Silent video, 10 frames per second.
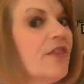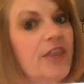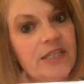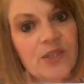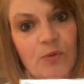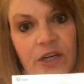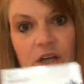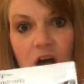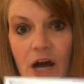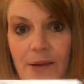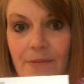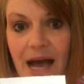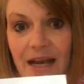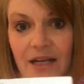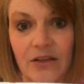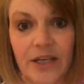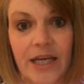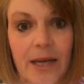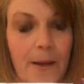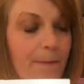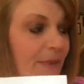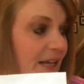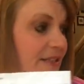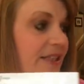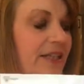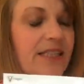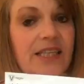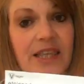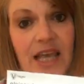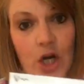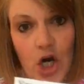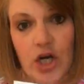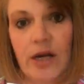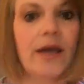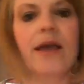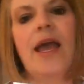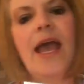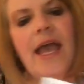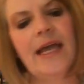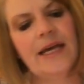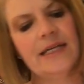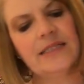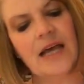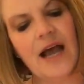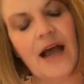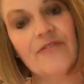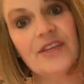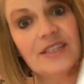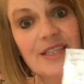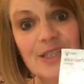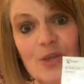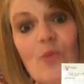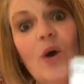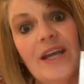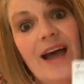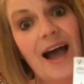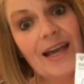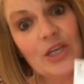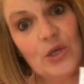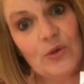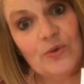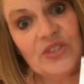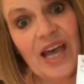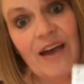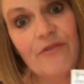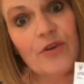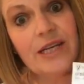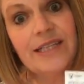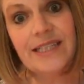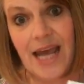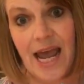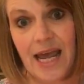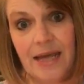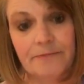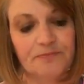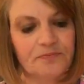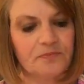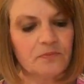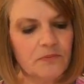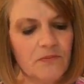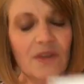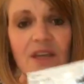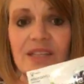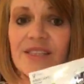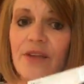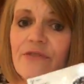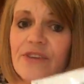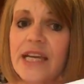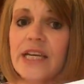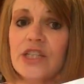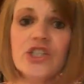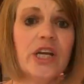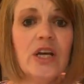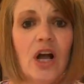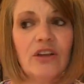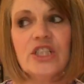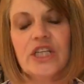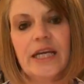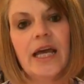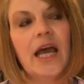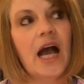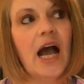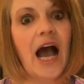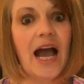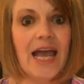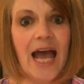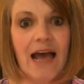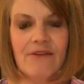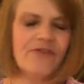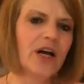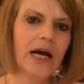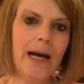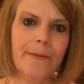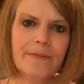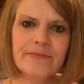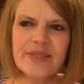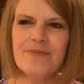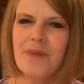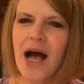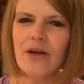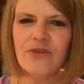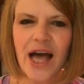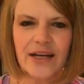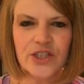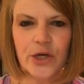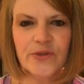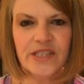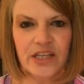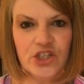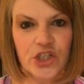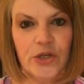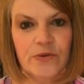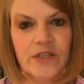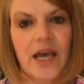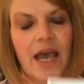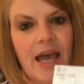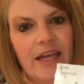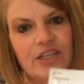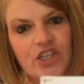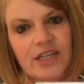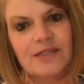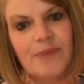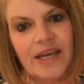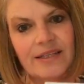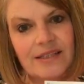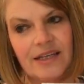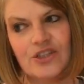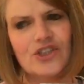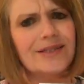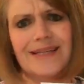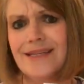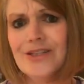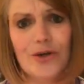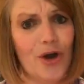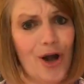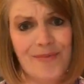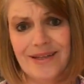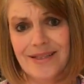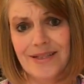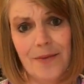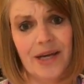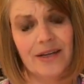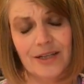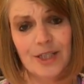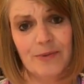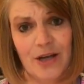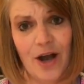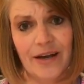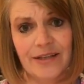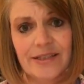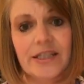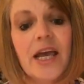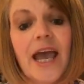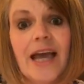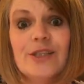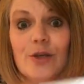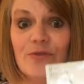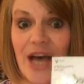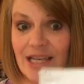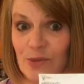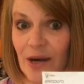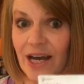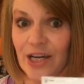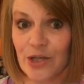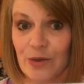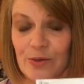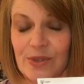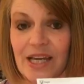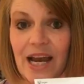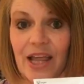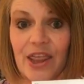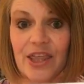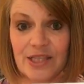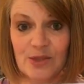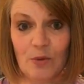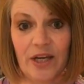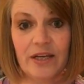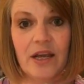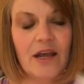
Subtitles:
This one automatically mixes thinner, and this is the one I use every day, is the vegan Shakeology. I have some mild lactose issues, and it's just easier on my stomach, to be honest, and so that's why I use this one.